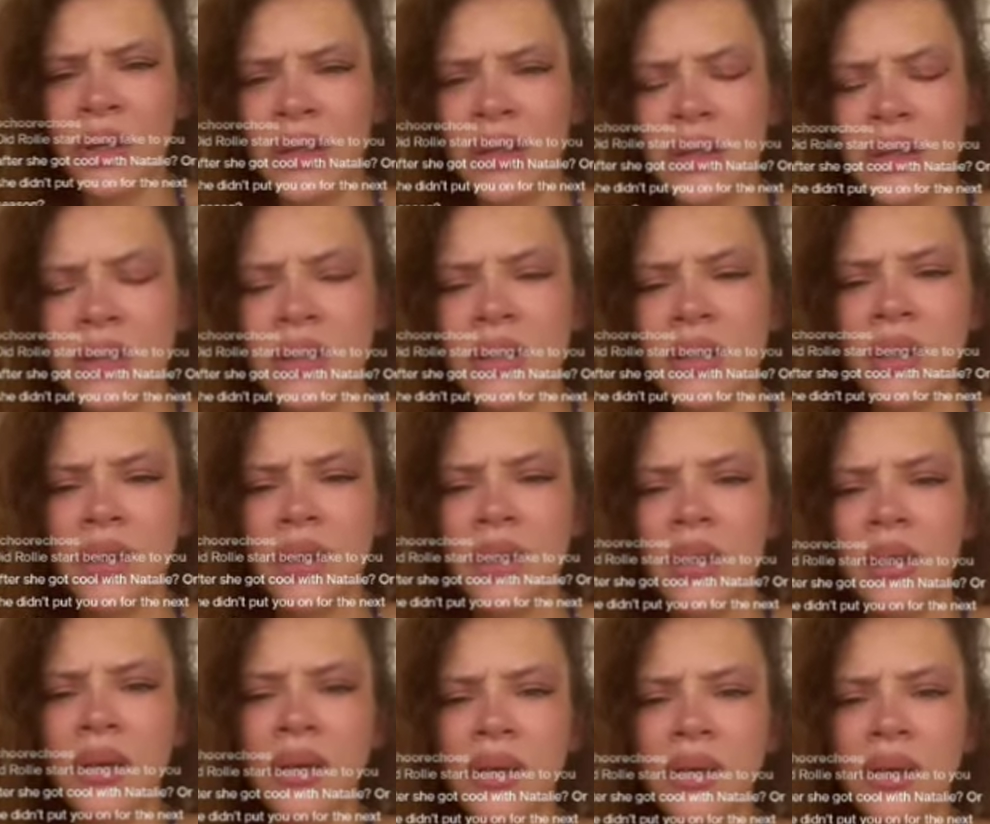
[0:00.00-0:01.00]
and it was
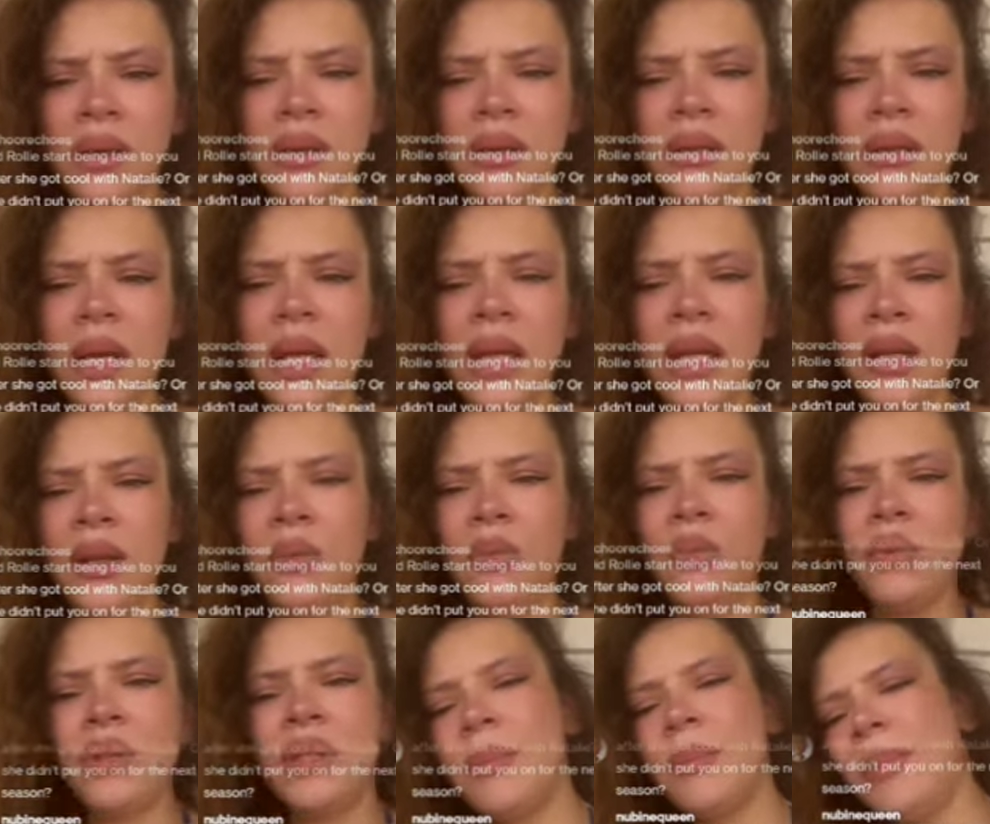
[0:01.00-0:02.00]
some other shit, and then
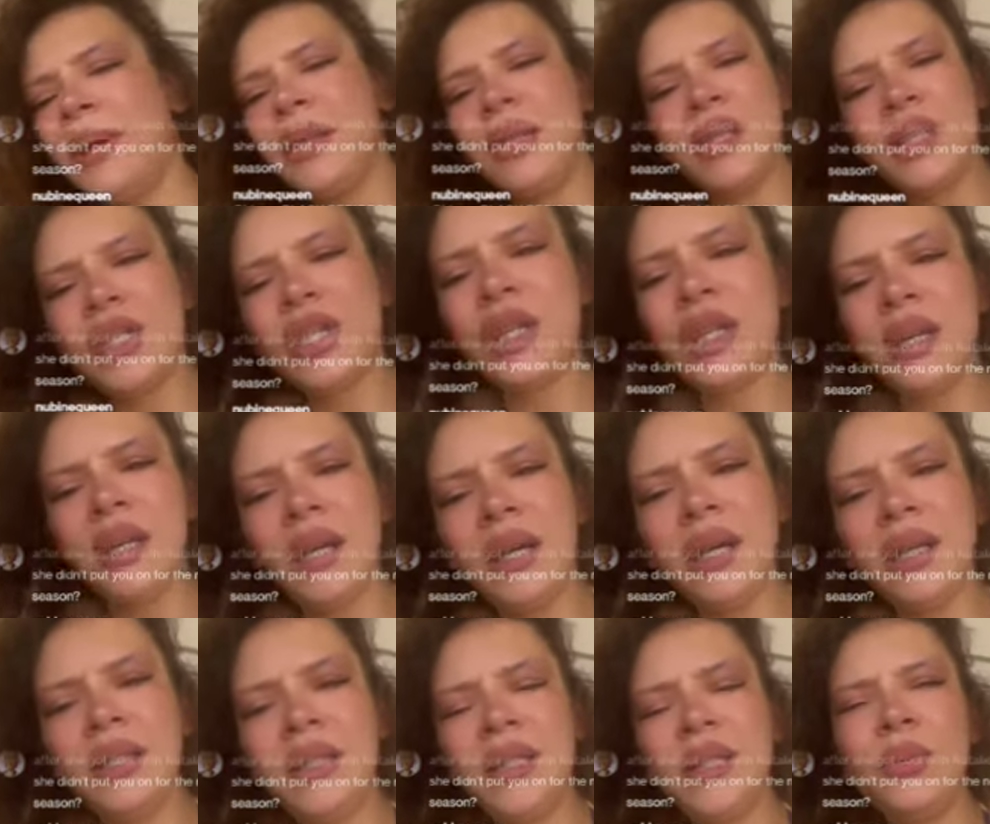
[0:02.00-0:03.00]
it was some
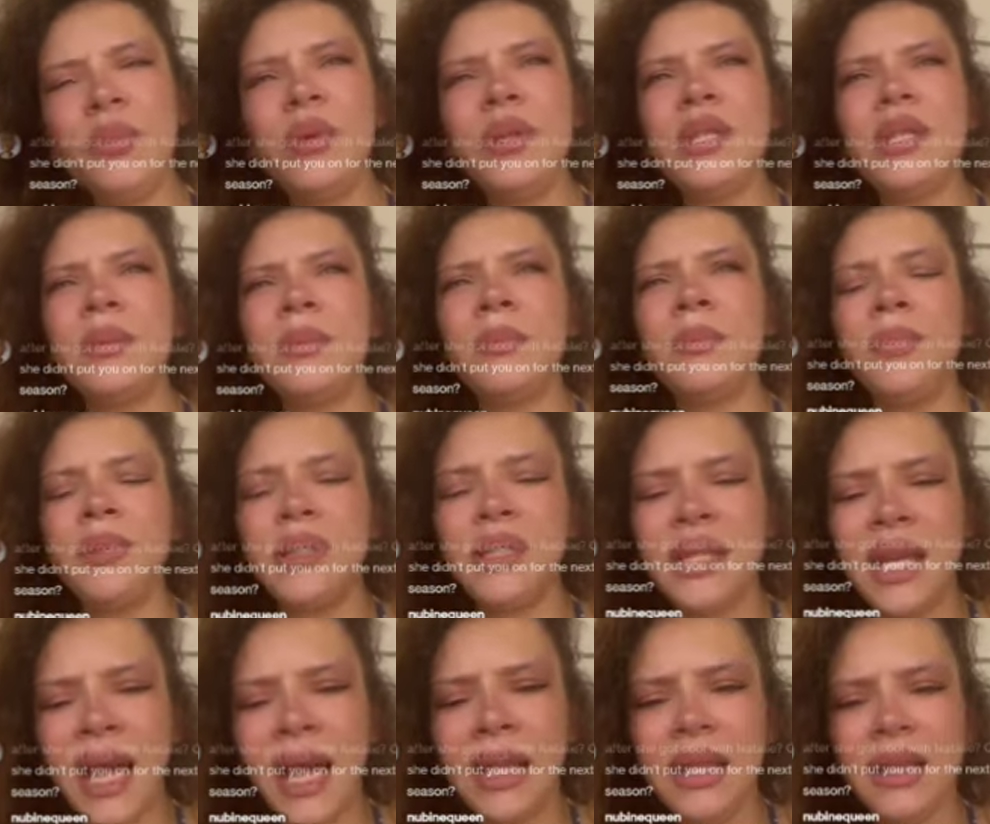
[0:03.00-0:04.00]
salad, and then it was
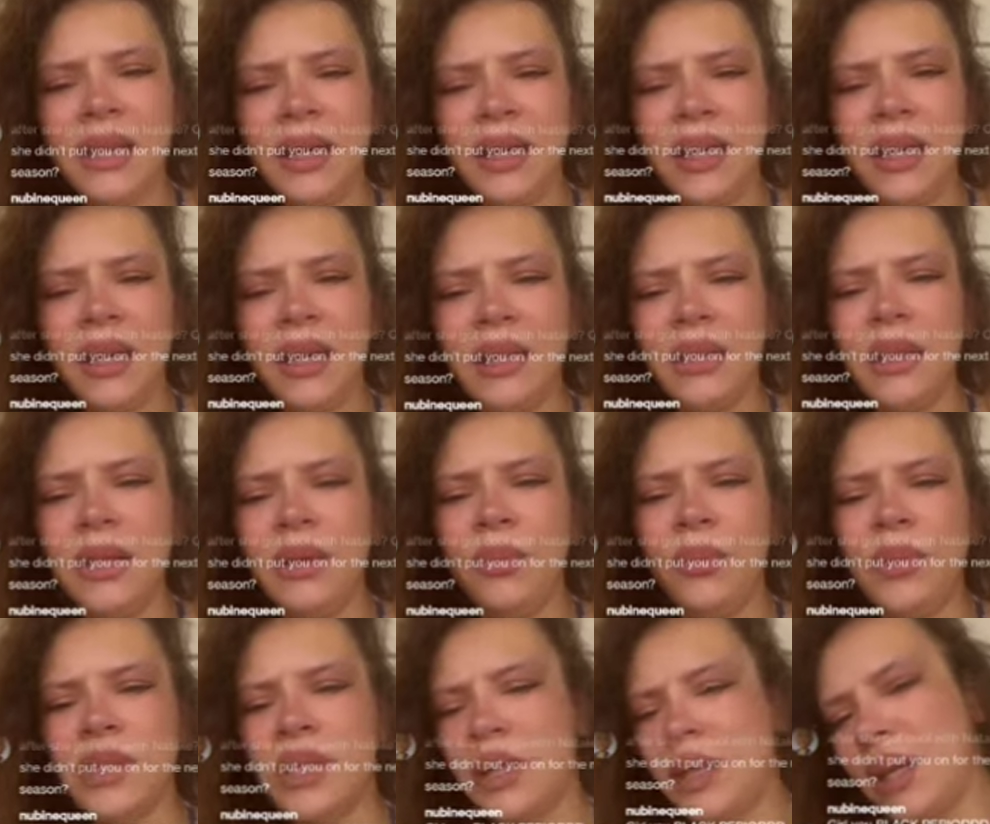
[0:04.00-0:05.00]
another fucking
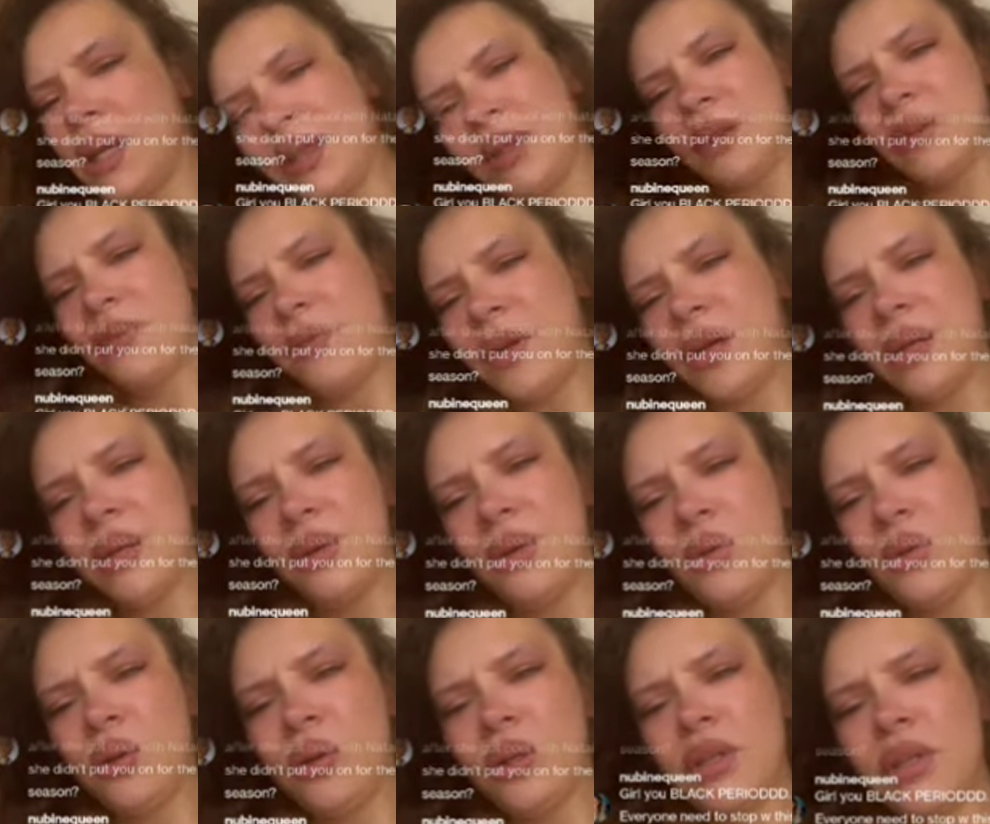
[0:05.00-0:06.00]
course, and then some
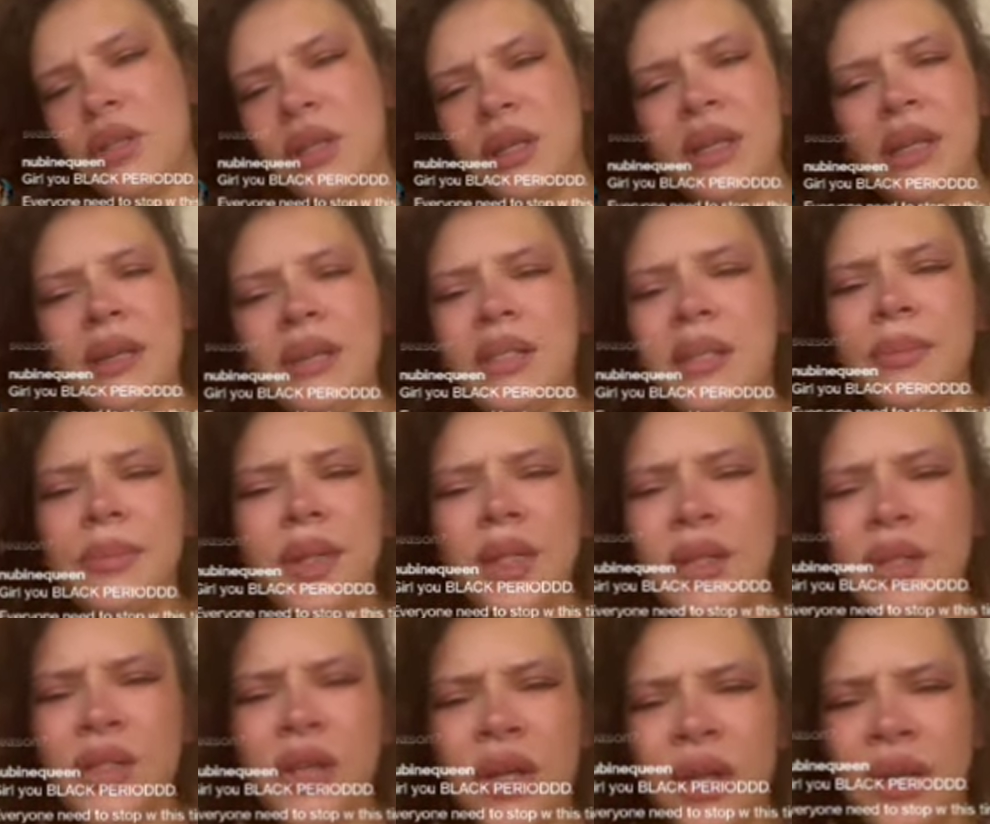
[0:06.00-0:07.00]
dessert and some other shit.
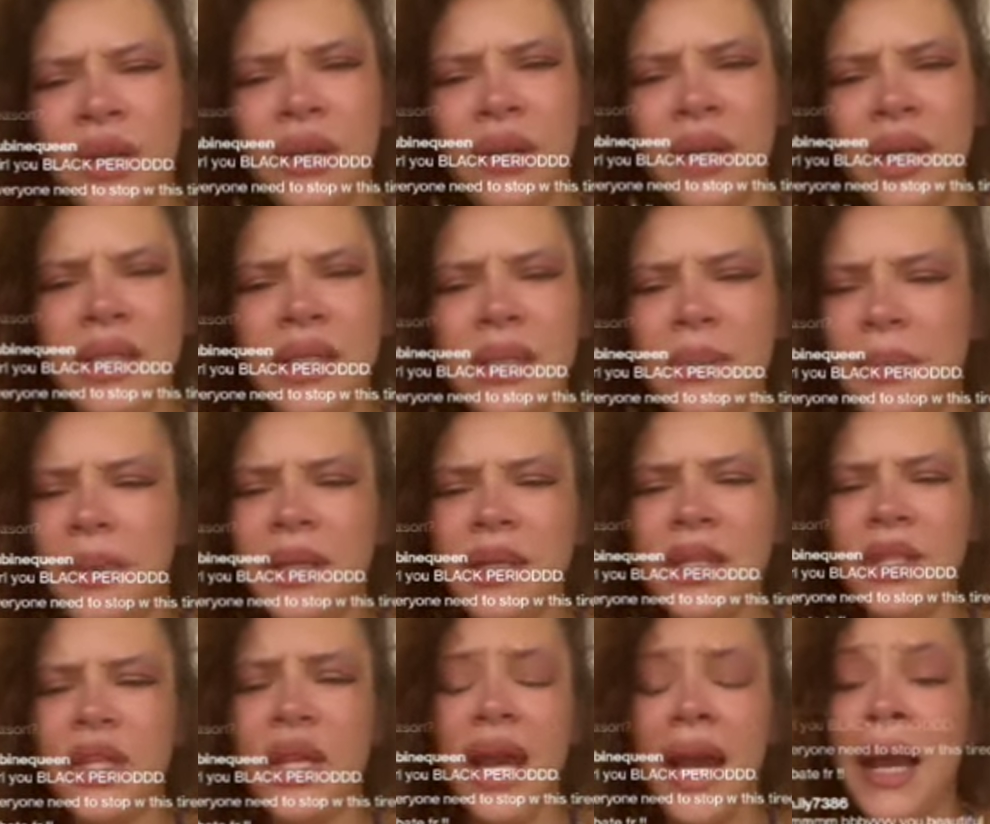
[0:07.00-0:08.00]
I don't know. It was
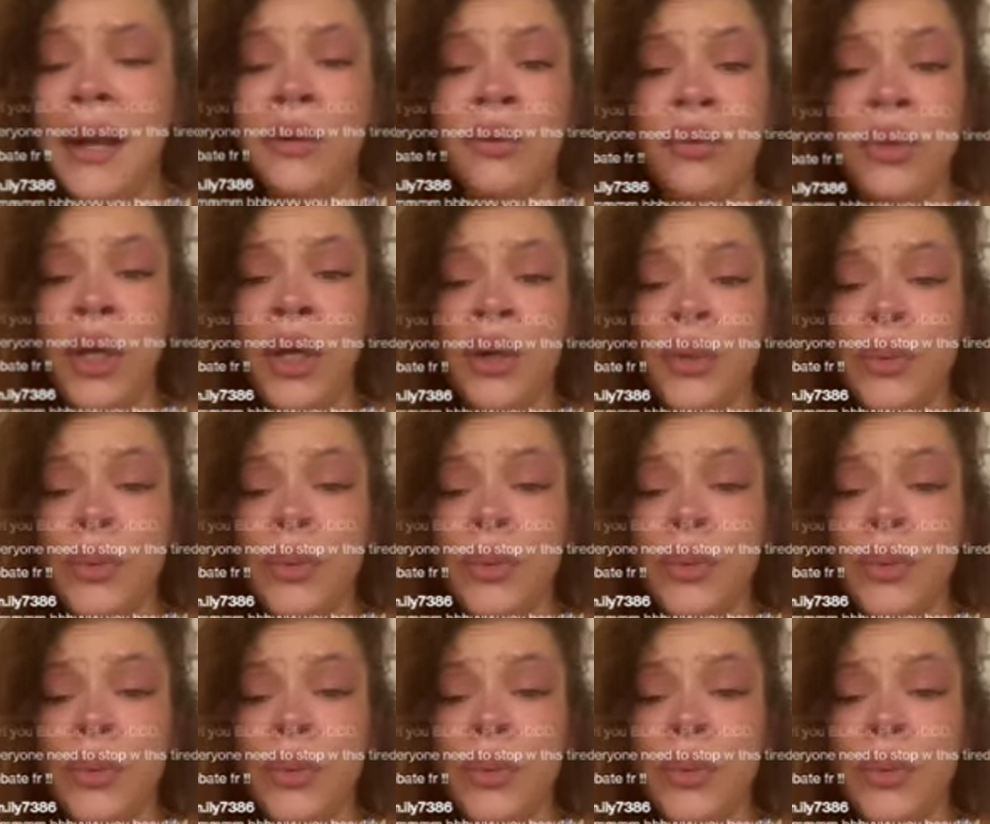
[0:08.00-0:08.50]
just so much.